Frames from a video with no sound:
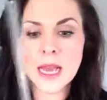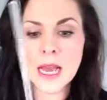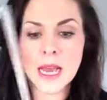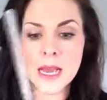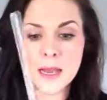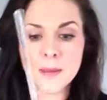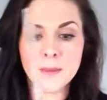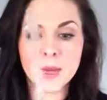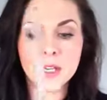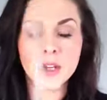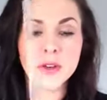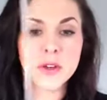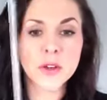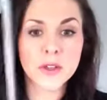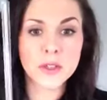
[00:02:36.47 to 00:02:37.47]
and
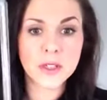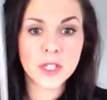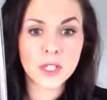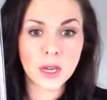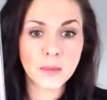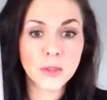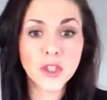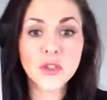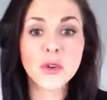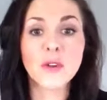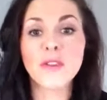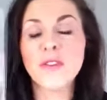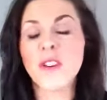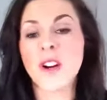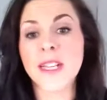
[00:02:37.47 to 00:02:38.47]
you could, I'm sure,
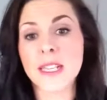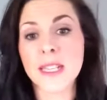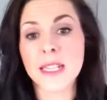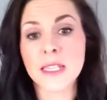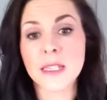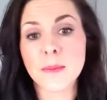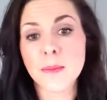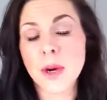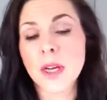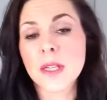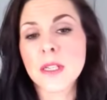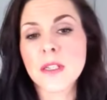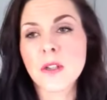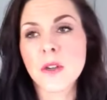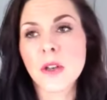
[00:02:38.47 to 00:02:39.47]
find these and buy
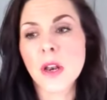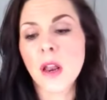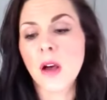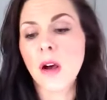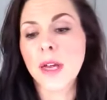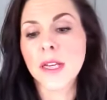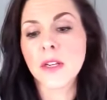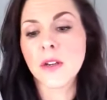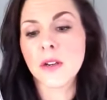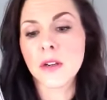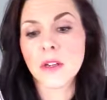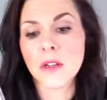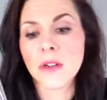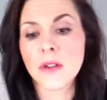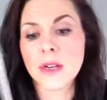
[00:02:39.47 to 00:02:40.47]
these online. You
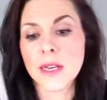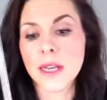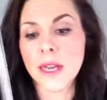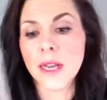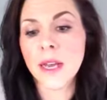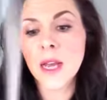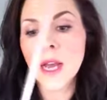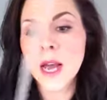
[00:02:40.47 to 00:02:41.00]
could Google it.